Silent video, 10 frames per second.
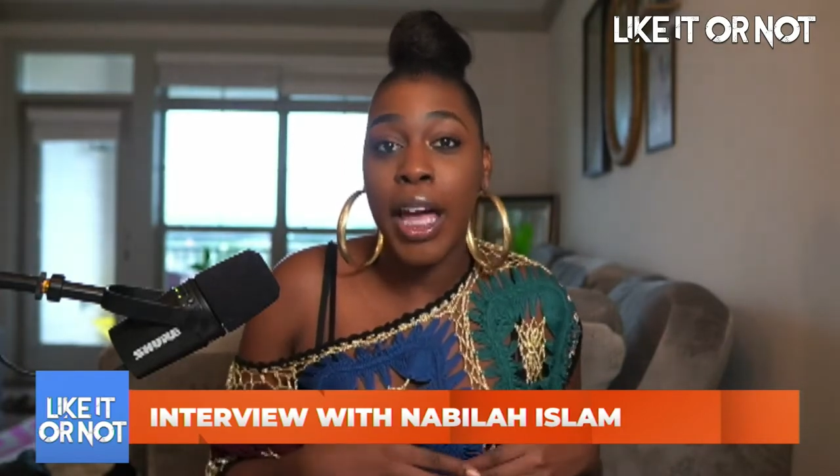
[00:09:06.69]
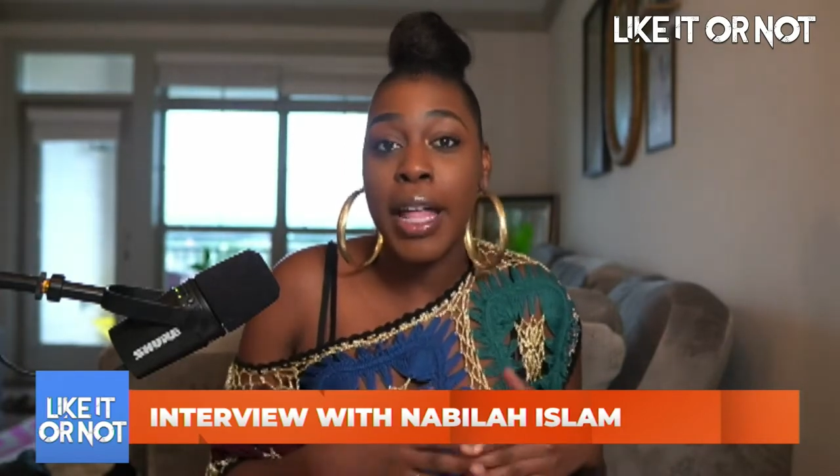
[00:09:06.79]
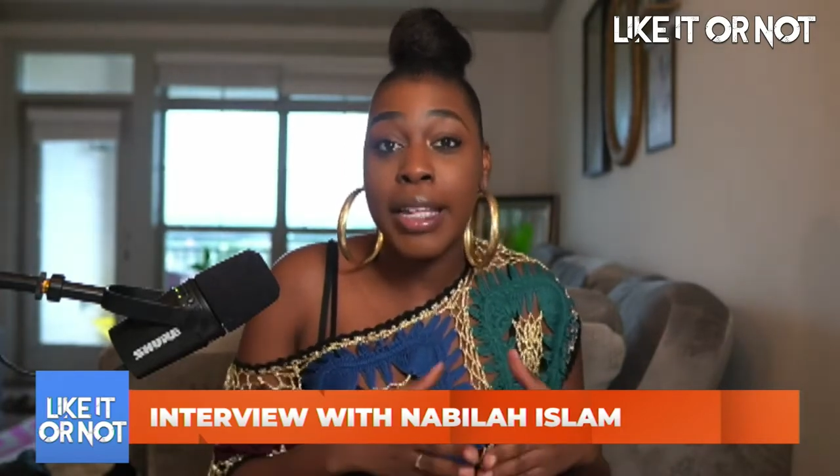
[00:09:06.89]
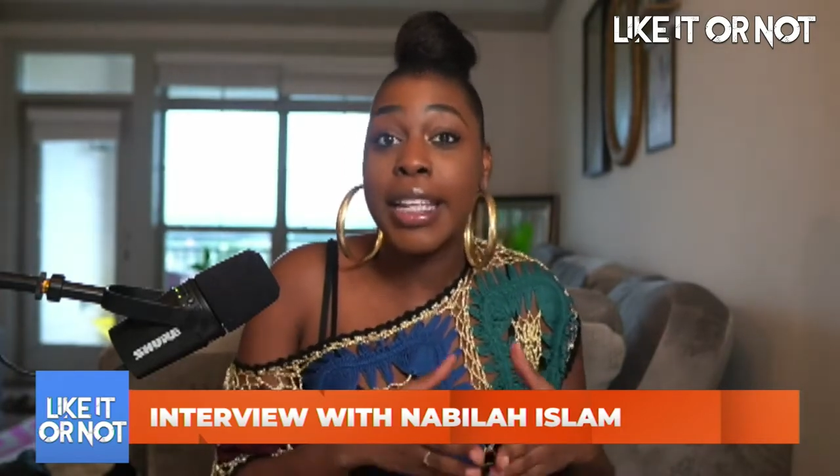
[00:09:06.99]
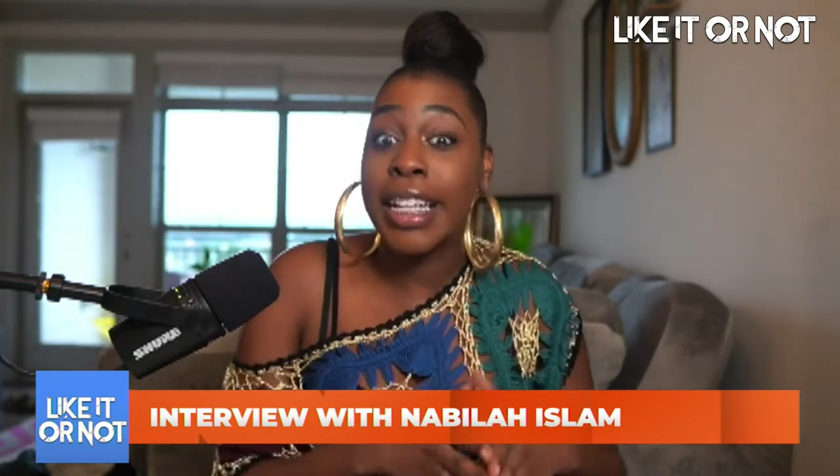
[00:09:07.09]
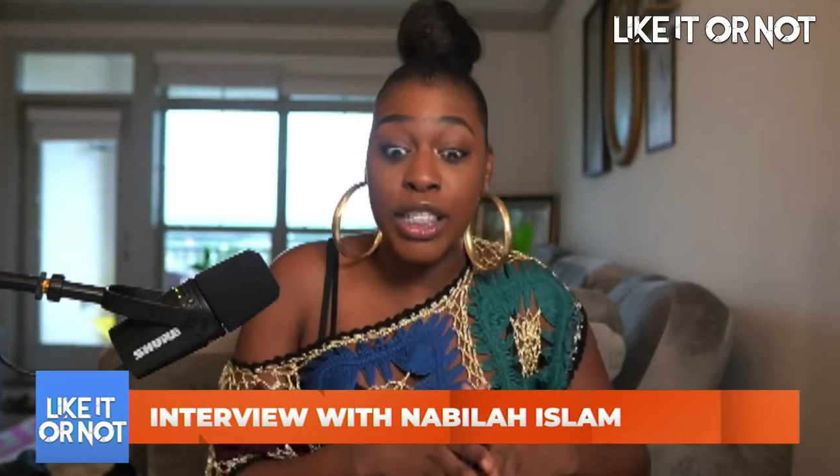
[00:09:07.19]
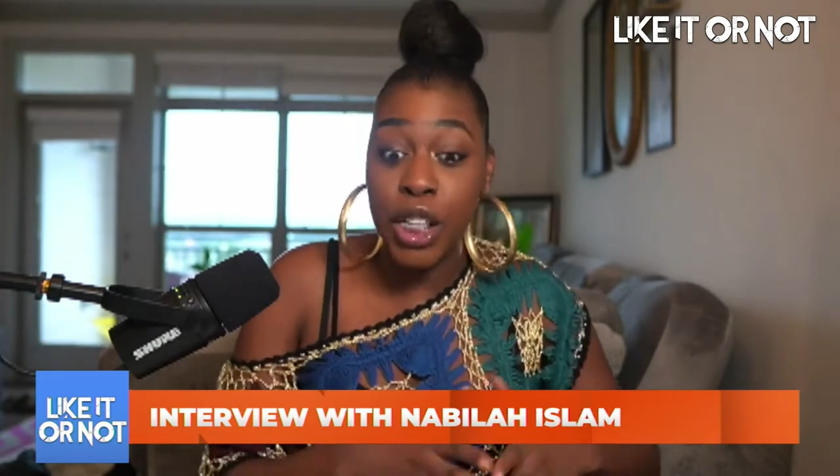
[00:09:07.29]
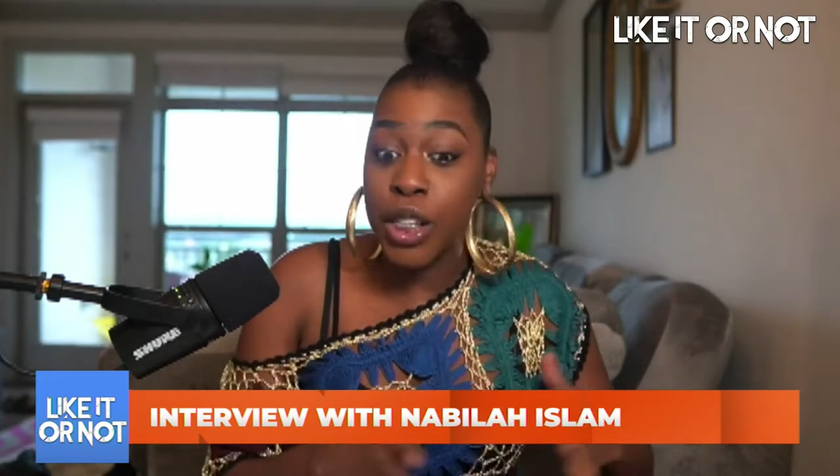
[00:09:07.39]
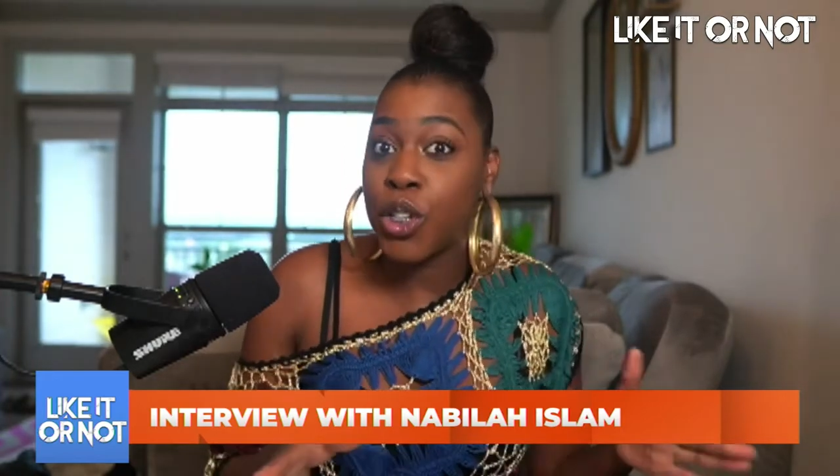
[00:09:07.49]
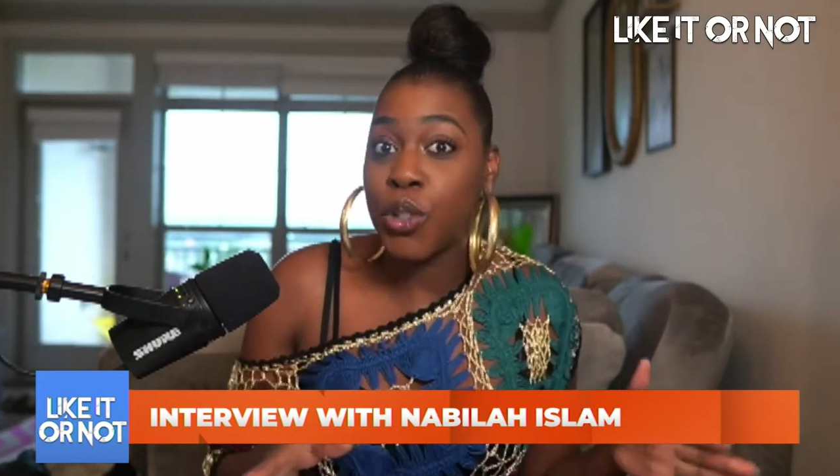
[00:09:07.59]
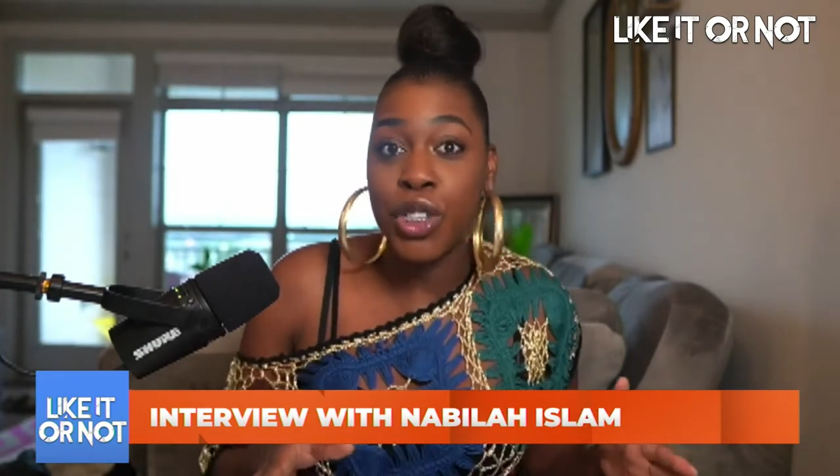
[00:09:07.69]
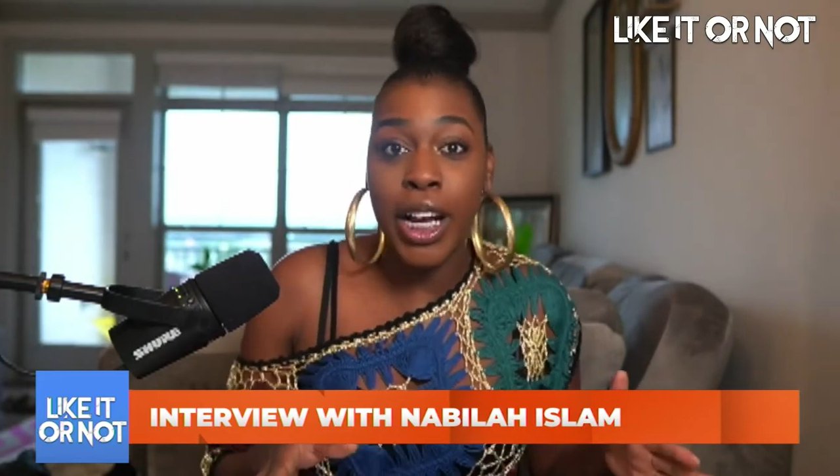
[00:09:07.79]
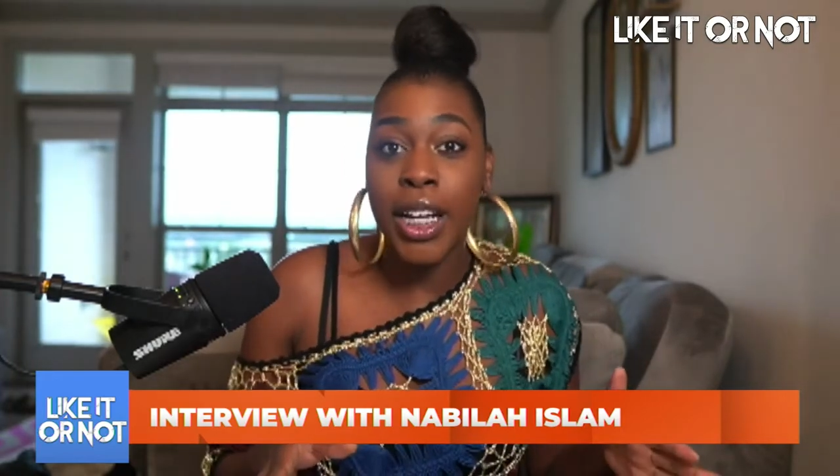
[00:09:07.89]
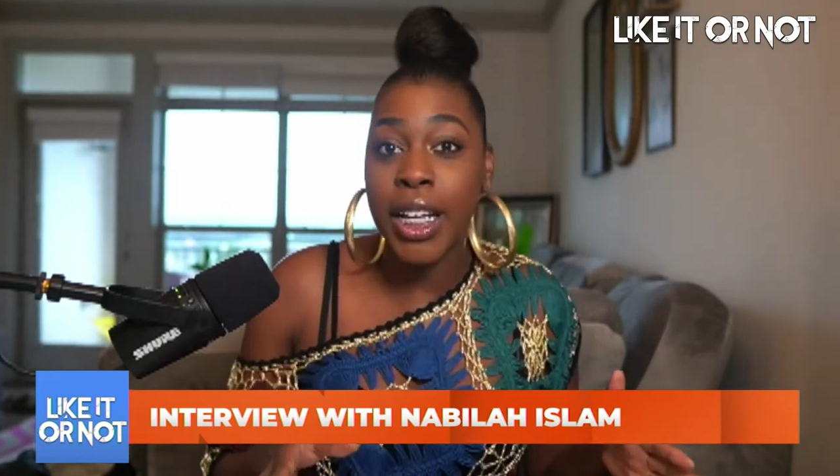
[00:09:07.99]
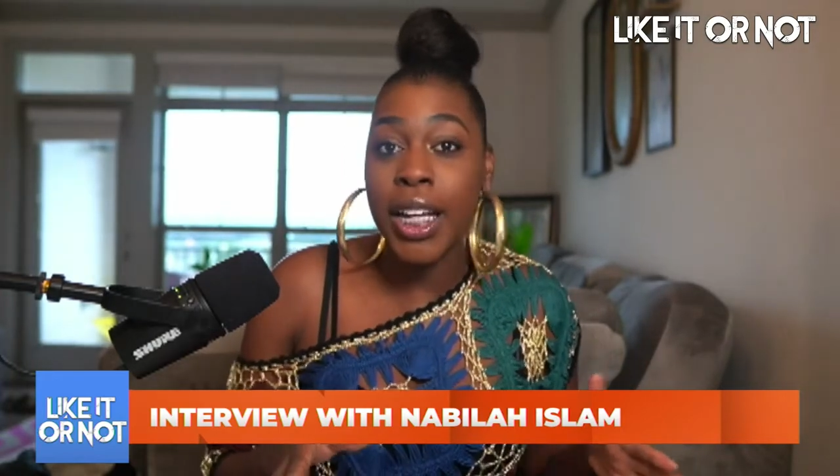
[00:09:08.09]
And it's good that you
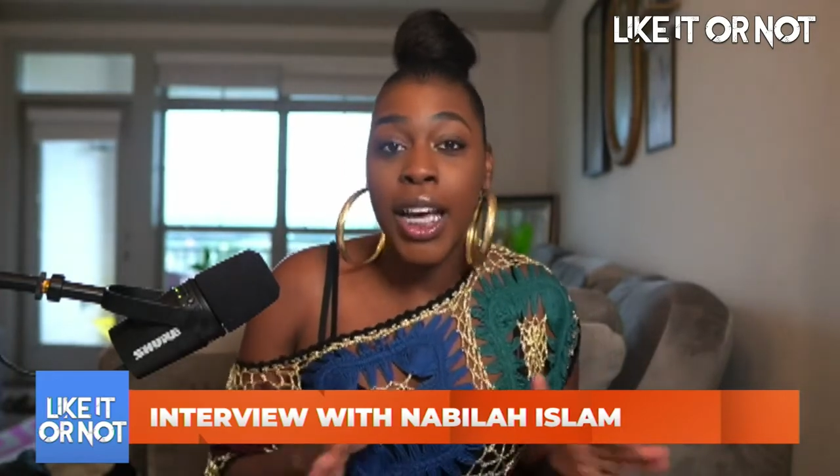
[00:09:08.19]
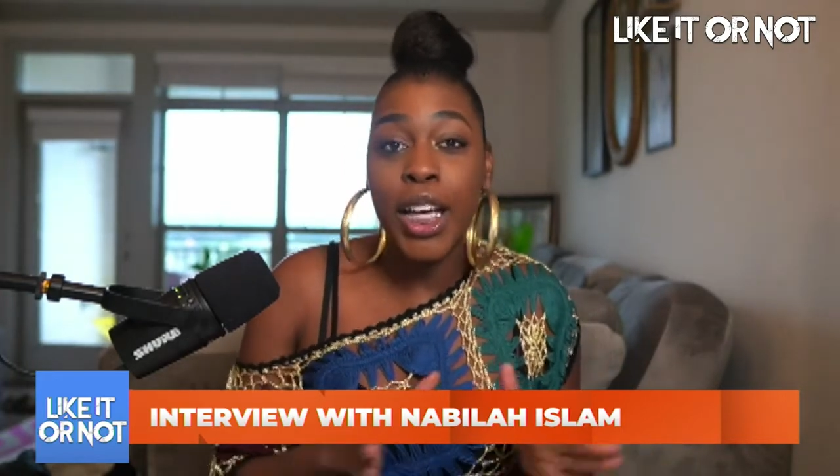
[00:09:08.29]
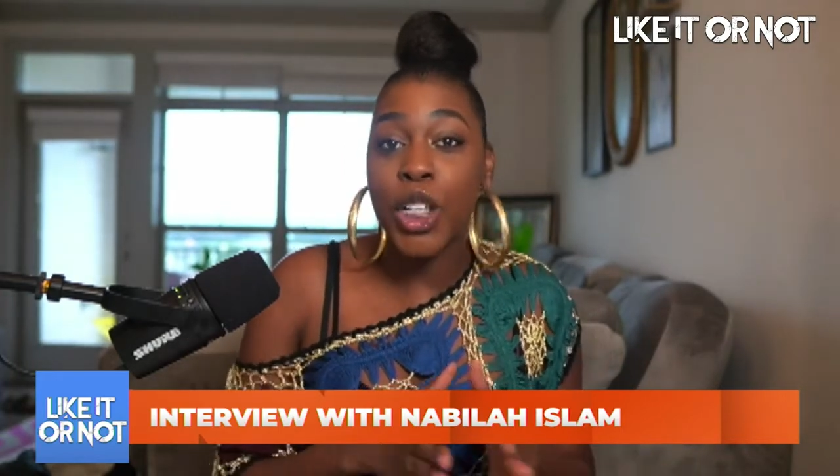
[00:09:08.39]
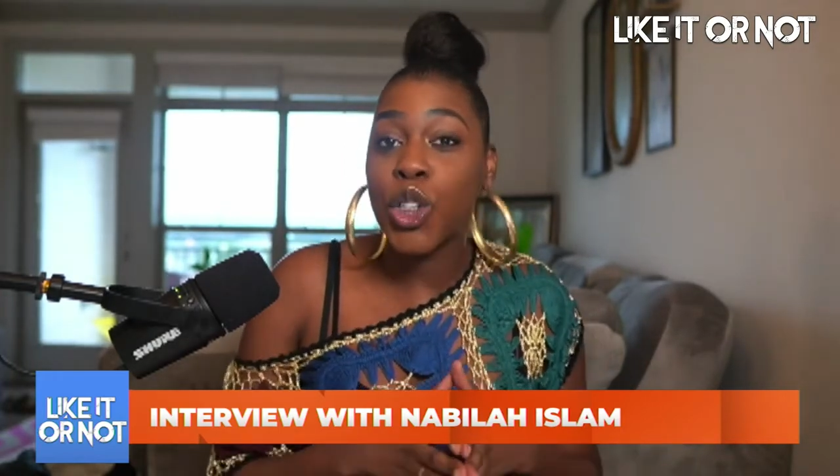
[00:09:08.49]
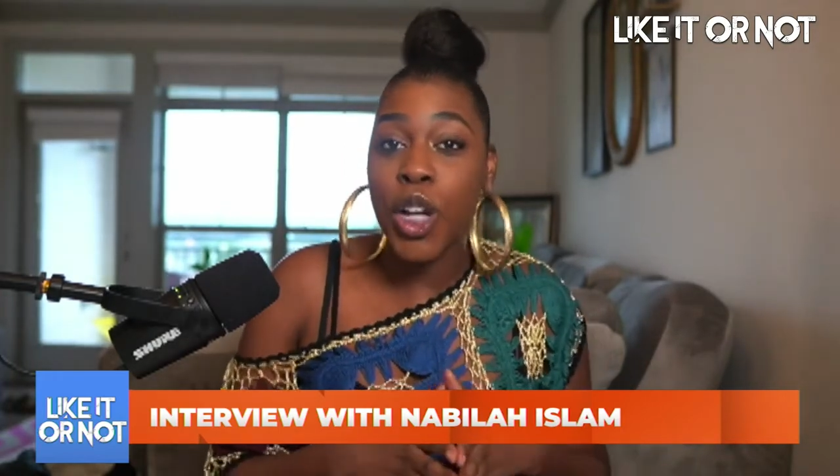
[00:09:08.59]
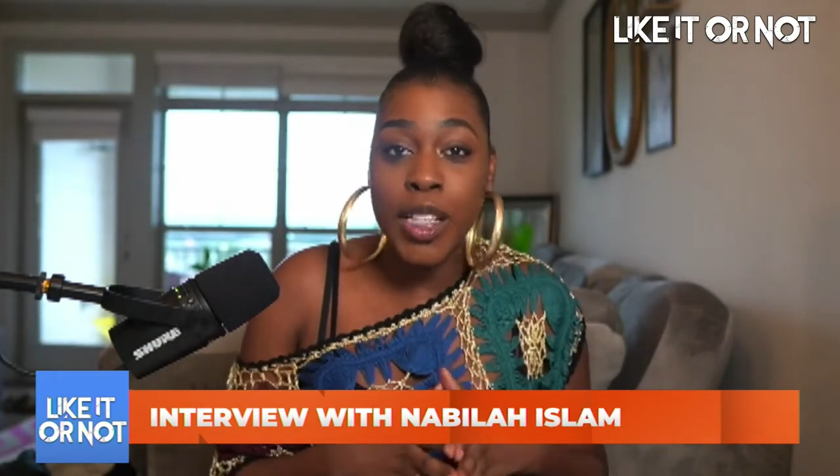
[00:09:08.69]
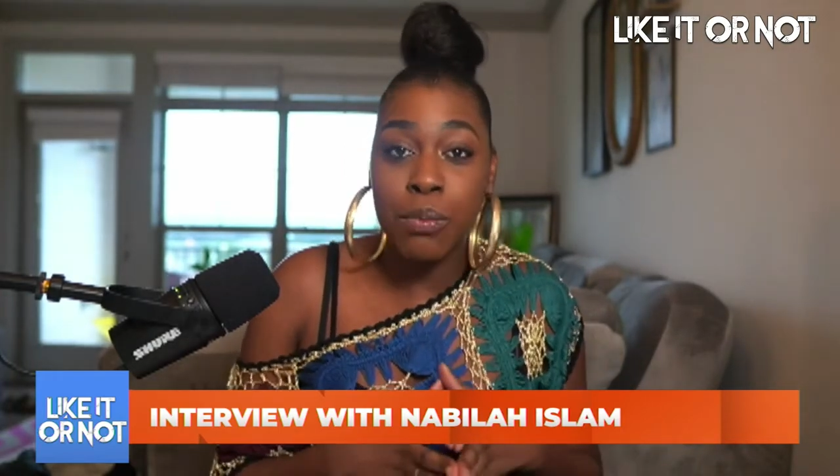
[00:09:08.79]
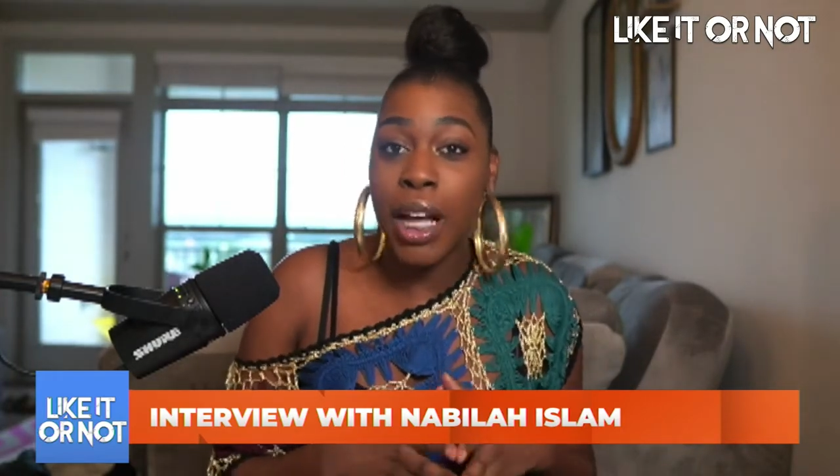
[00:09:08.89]
shared it because trust me,